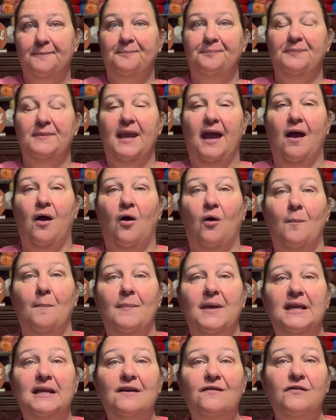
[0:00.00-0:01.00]
Now,
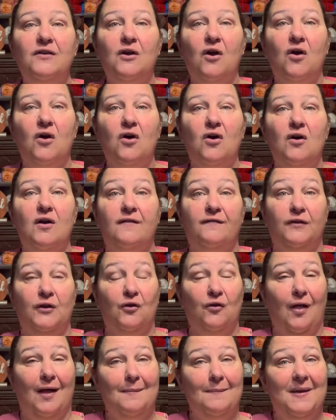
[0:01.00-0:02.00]
many of y'all, if you're
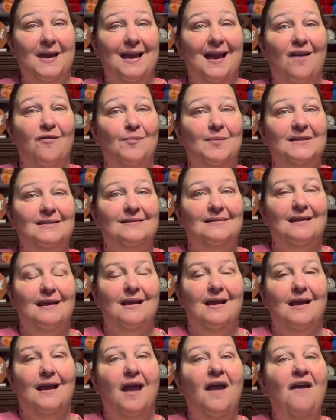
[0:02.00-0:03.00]
like me, have been
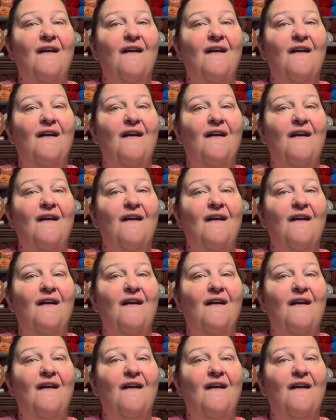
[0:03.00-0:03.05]
seeing